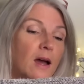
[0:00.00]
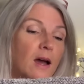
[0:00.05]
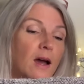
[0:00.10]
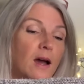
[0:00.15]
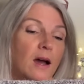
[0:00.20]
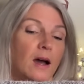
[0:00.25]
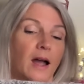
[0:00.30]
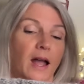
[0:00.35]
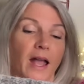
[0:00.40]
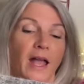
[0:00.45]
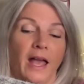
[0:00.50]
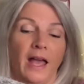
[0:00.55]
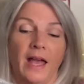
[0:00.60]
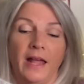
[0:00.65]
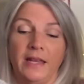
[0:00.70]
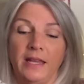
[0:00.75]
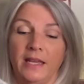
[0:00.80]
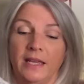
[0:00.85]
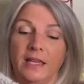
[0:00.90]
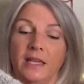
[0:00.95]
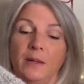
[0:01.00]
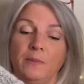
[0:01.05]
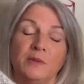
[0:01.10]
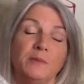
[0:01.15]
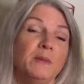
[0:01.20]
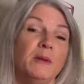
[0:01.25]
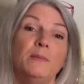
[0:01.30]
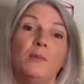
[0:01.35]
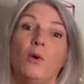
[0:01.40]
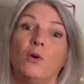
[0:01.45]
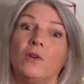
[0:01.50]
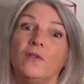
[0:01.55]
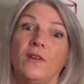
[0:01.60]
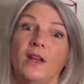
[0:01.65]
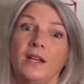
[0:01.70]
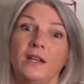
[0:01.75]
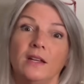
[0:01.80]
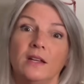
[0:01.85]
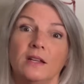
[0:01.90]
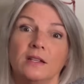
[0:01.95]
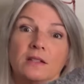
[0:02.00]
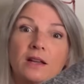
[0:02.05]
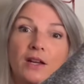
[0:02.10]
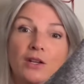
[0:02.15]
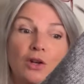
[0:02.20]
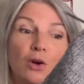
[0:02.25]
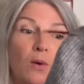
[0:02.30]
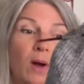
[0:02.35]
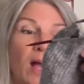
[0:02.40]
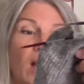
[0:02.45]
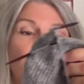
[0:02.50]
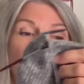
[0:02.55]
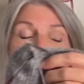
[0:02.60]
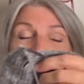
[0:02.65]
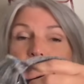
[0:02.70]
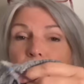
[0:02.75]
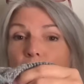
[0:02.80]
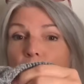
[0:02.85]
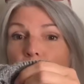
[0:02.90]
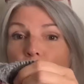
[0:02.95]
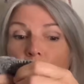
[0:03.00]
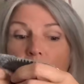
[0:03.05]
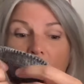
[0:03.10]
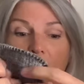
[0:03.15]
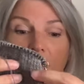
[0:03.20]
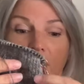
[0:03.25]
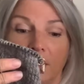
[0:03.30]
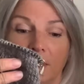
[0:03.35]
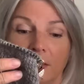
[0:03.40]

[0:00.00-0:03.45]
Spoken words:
And it keeps me motivated because I know how many more